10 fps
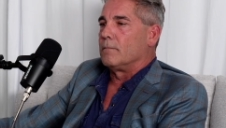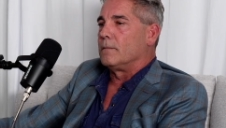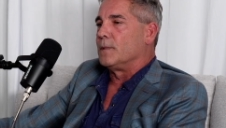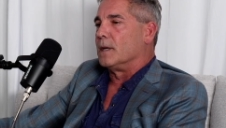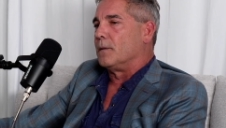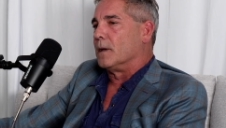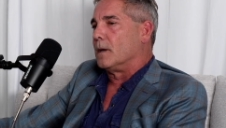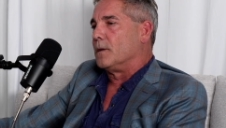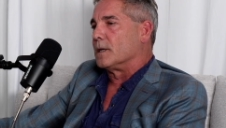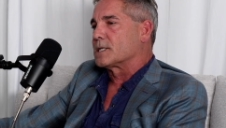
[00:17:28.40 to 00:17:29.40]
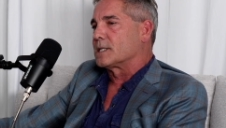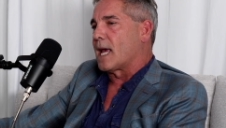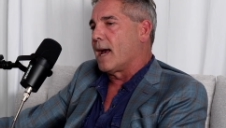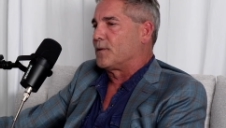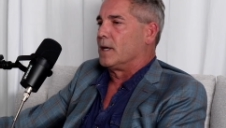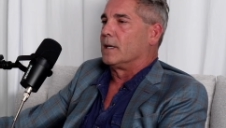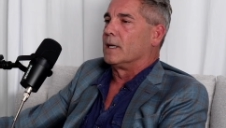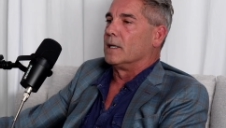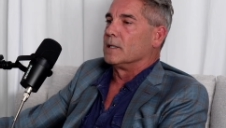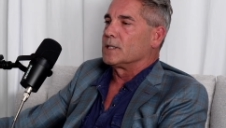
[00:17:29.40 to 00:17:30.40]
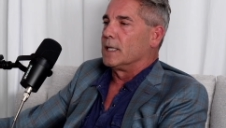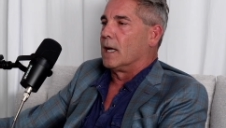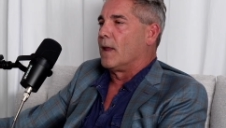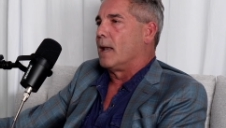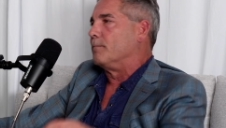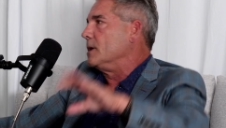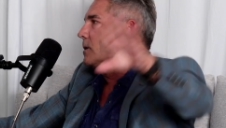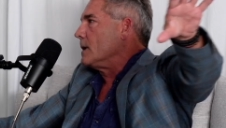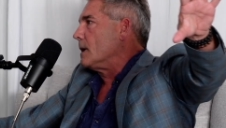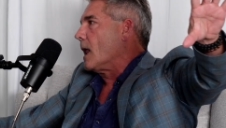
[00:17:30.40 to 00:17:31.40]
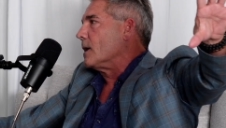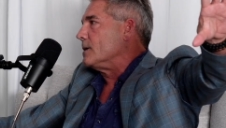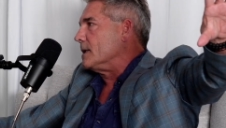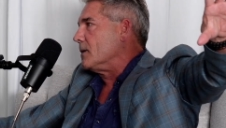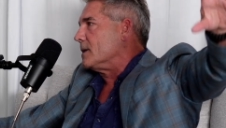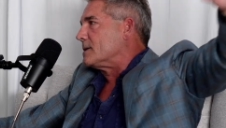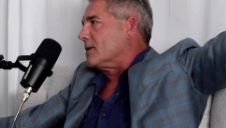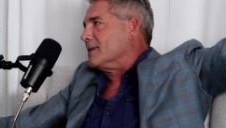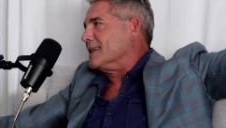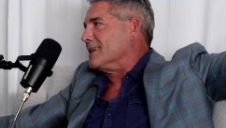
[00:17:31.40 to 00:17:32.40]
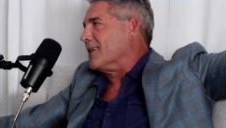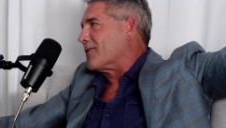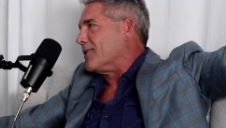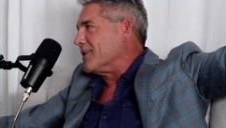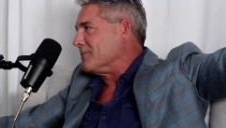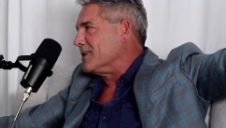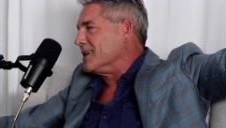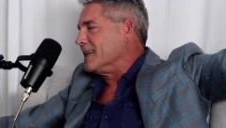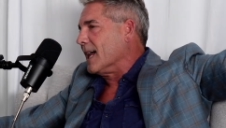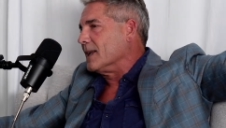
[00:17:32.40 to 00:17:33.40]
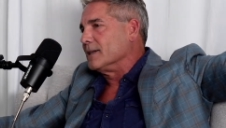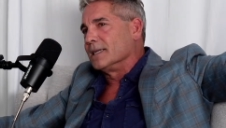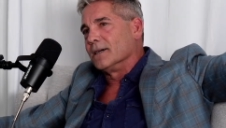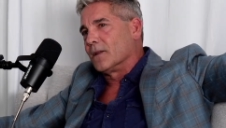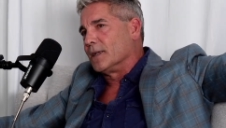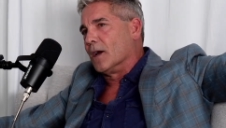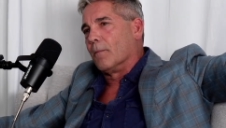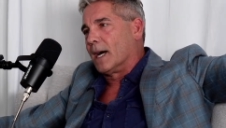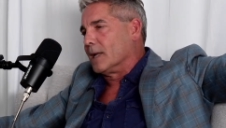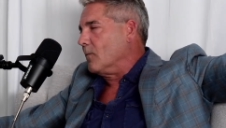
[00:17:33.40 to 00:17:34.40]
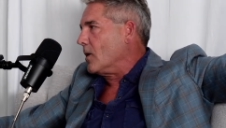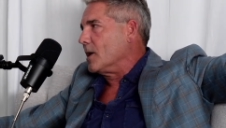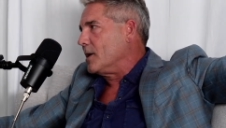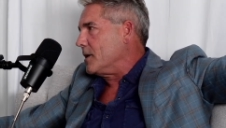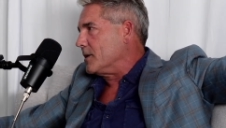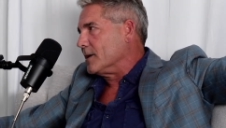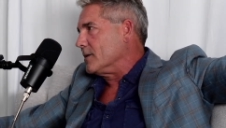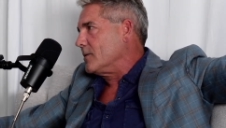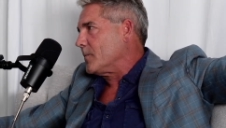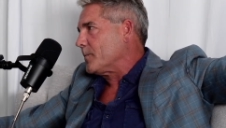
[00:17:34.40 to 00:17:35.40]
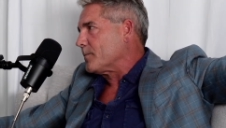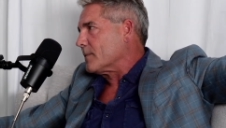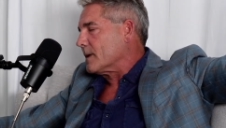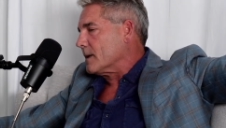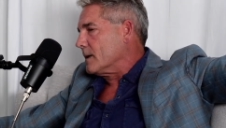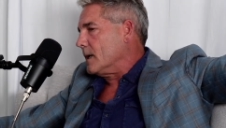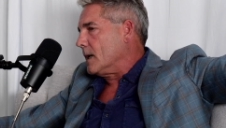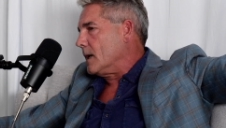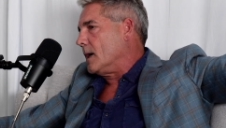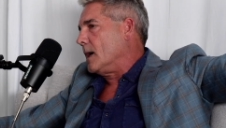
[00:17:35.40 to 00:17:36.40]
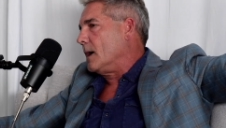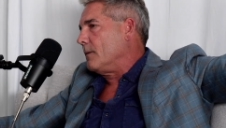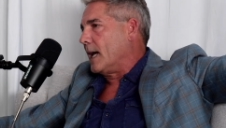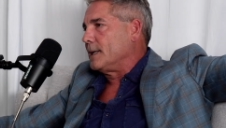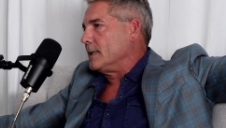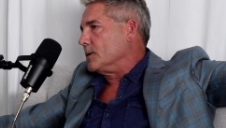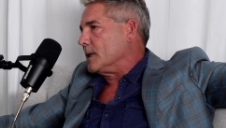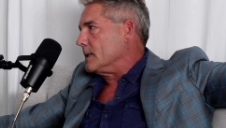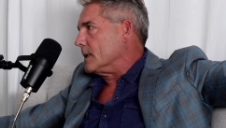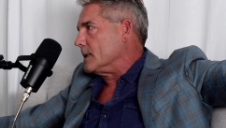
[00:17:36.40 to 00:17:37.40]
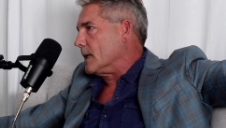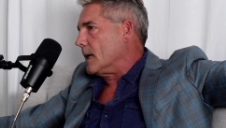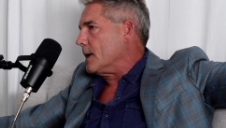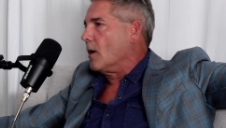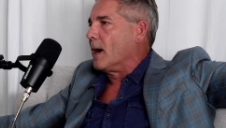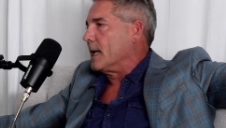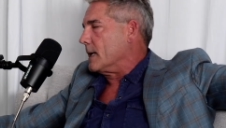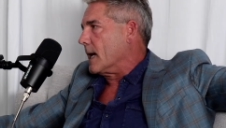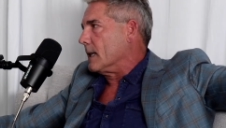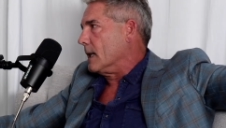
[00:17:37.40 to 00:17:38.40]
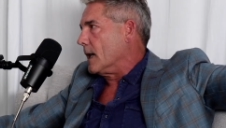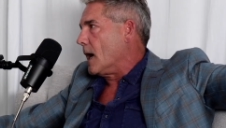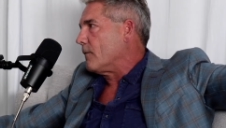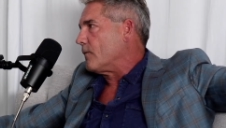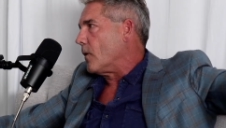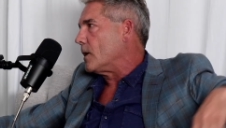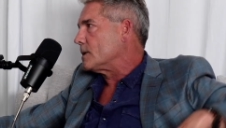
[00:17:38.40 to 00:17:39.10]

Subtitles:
The sad thing is, you know, that $1 billion deal that turned into a $30 billion deal that nobody wanted to do, that deal didn't get done. Nobody got let off for it.